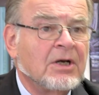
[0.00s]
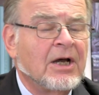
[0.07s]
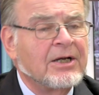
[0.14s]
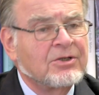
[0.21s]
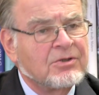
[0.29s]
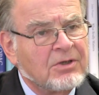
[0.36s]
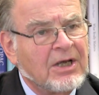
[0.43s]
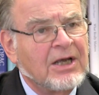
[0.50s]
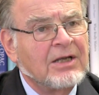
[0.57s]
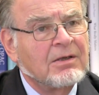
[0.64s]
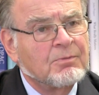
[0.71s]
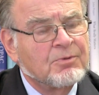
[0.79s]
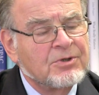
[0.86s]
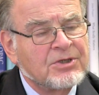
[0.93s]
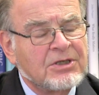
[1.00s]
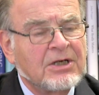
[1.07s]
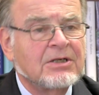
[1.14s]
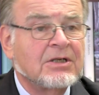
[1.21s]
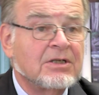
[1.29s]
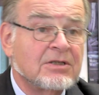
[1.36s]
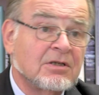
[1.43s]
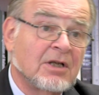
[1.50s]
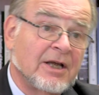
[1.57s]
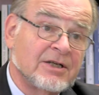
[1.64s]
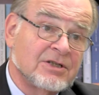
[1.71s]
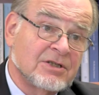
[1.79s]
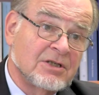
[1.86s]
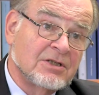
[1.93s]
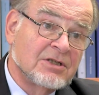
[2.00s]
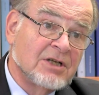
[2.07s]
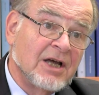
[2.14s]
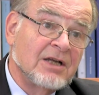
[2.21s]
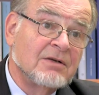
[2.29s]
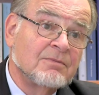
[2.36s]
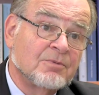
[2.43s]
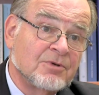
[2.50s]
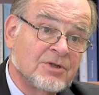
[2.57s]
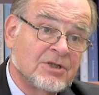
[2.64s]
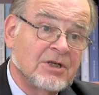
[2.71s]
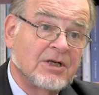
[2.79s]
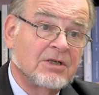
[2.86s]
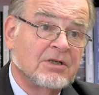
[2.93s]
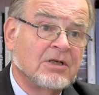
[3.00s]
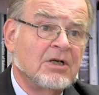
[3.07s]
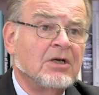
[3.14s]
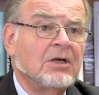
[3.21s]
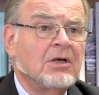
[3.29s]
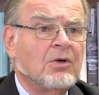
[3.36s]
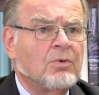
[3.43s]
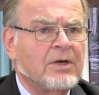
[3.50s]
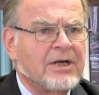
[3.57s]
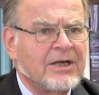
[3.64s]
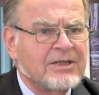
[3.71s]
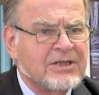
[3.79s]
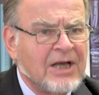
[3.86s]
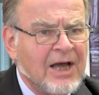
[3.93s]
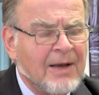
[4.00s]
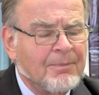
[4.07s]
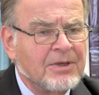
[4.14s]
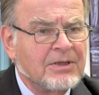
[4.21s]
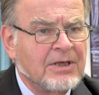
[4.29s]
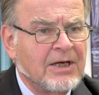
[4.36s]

And today, the percent is less than 10%. What has happened